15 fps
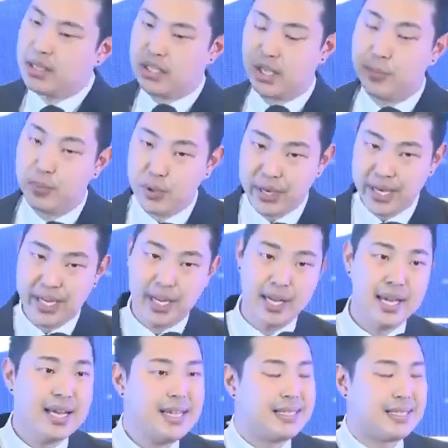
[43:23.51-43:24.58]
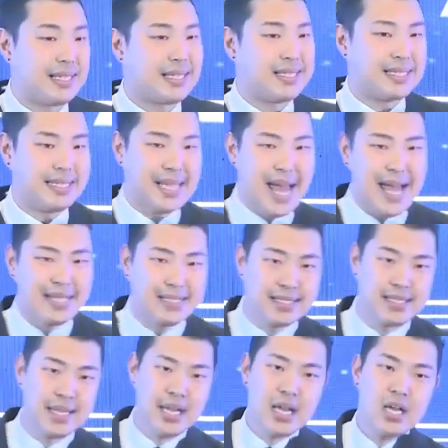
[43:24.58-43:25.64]
to bring
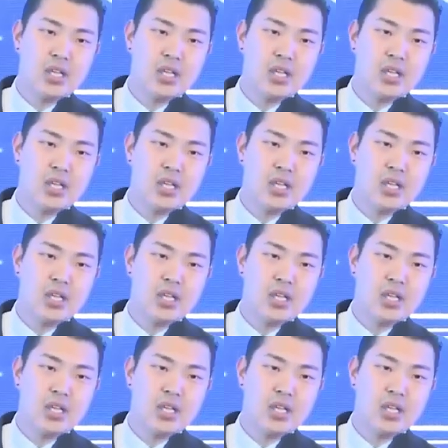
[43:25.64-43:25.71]
success